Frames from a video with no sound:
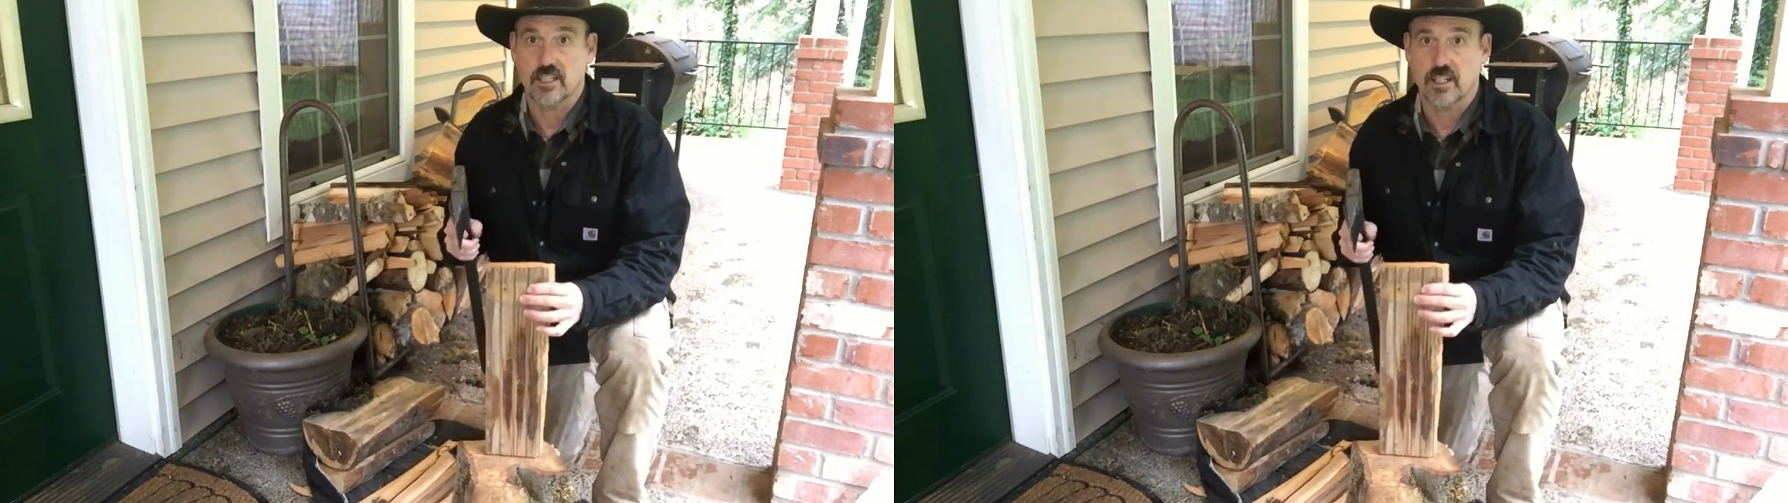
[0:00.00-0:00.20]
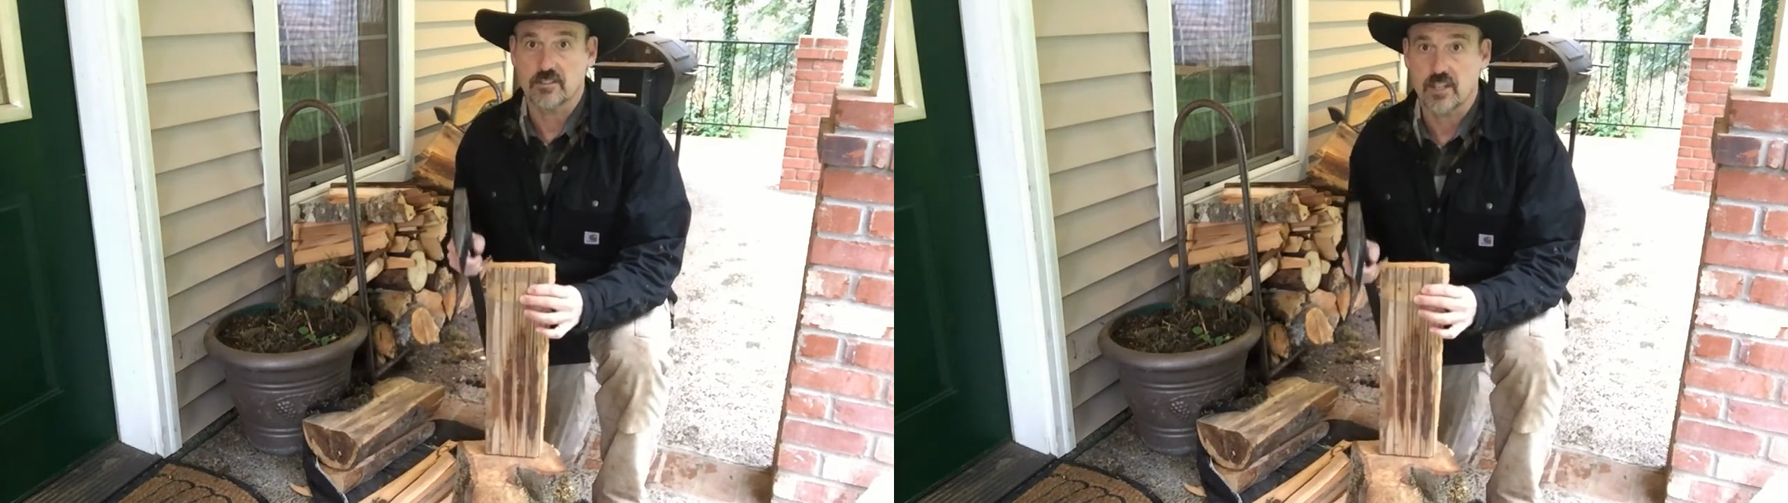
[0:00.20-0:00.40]

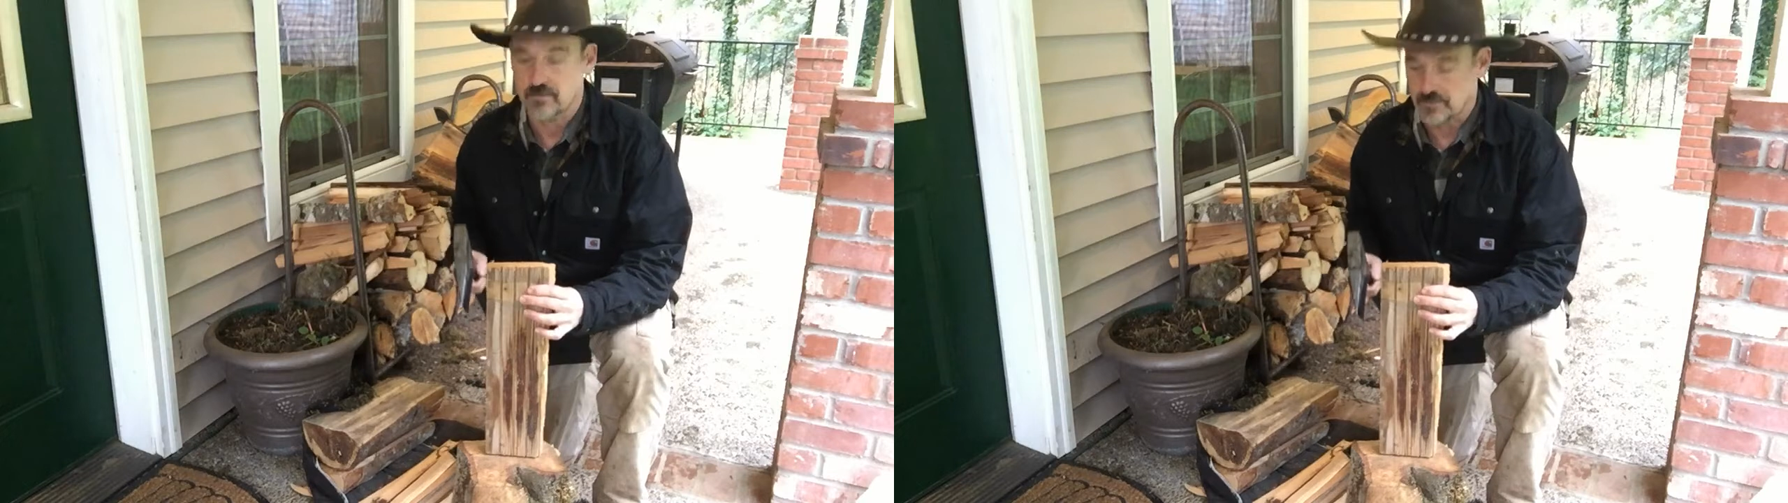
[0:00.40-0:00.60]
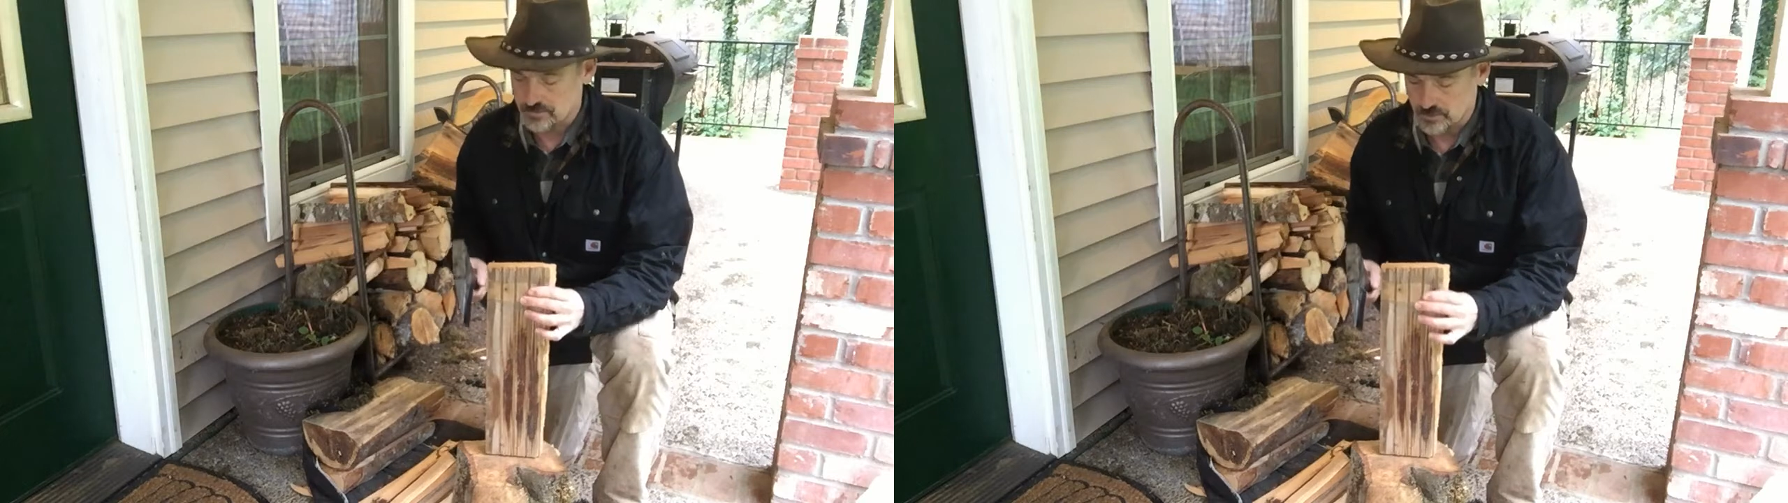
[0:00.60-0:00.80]
I've taught
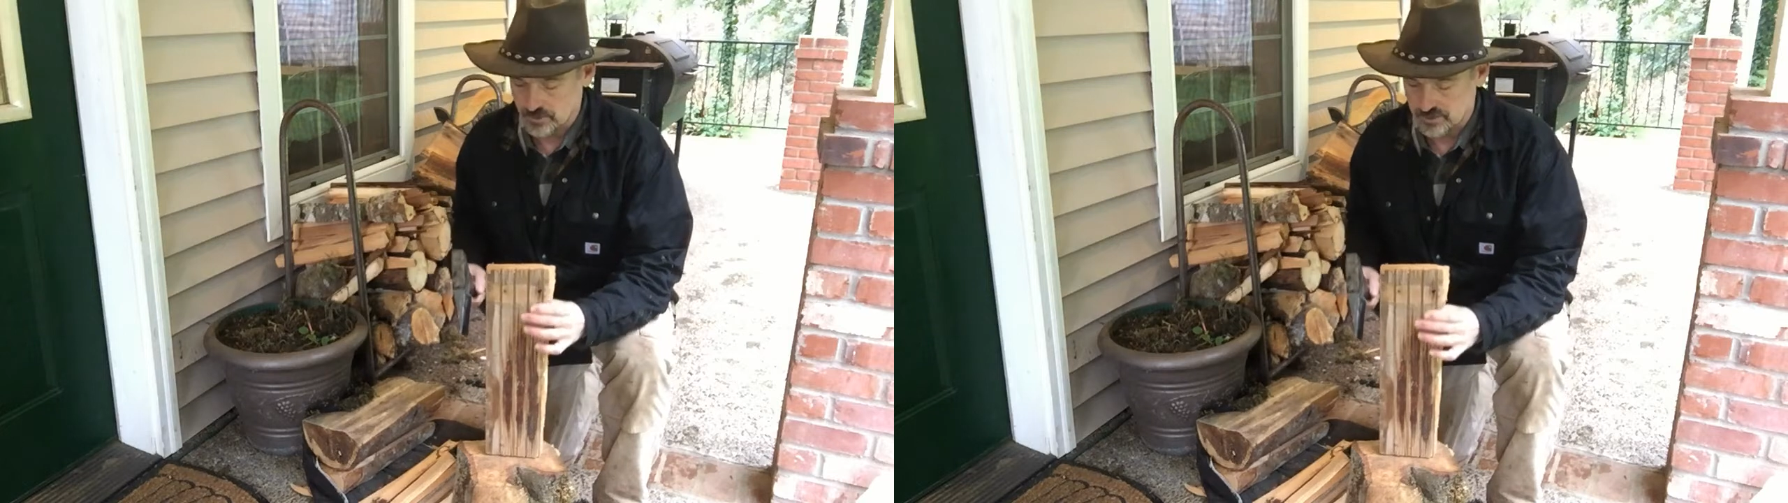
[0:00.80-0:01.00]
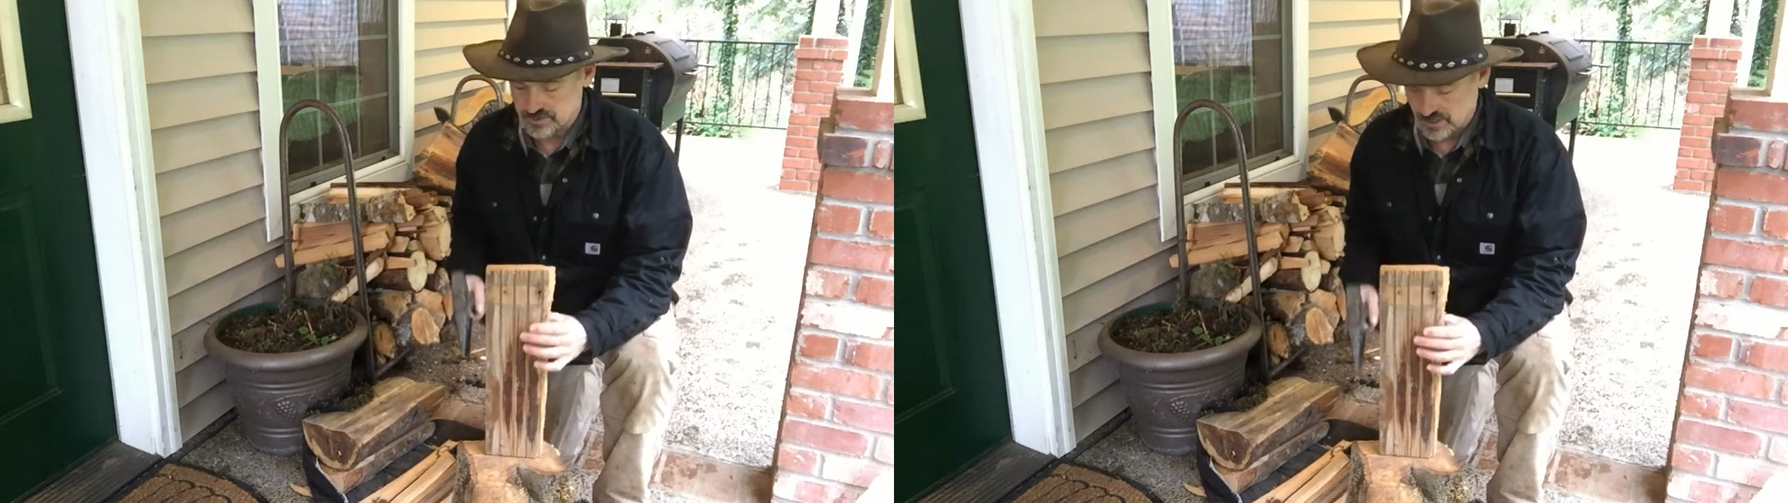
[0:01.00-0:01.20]
my
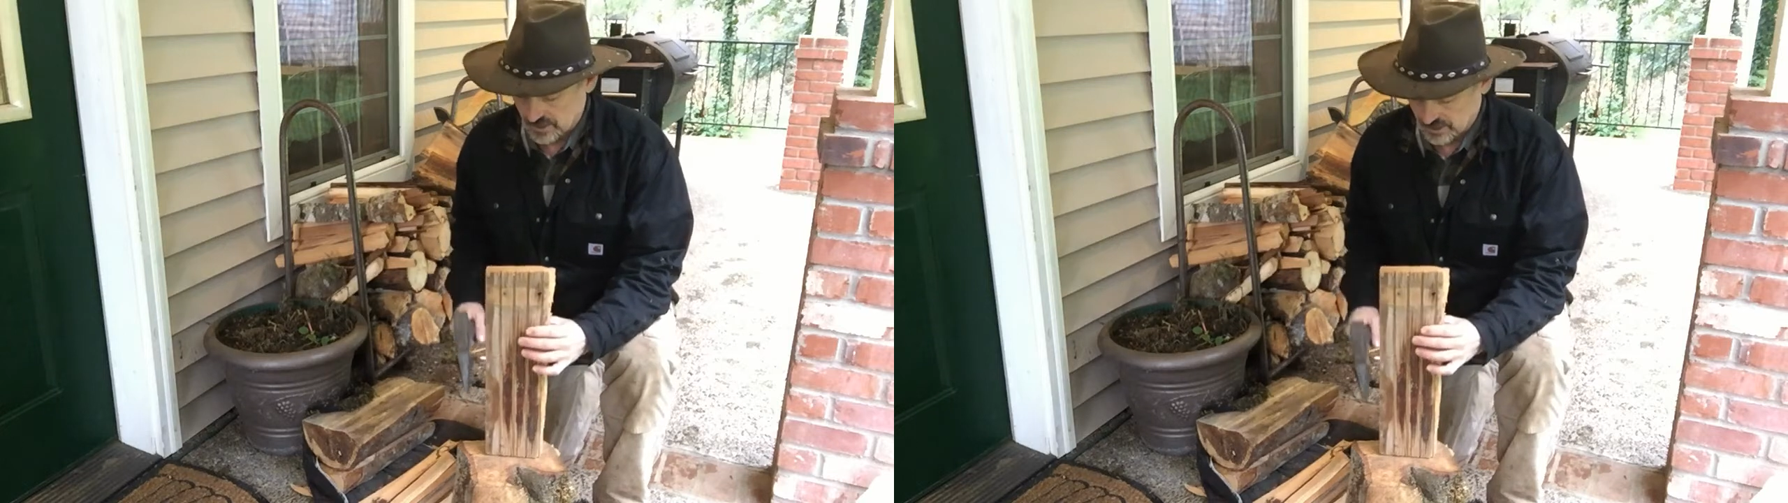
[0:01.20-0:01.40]
boys.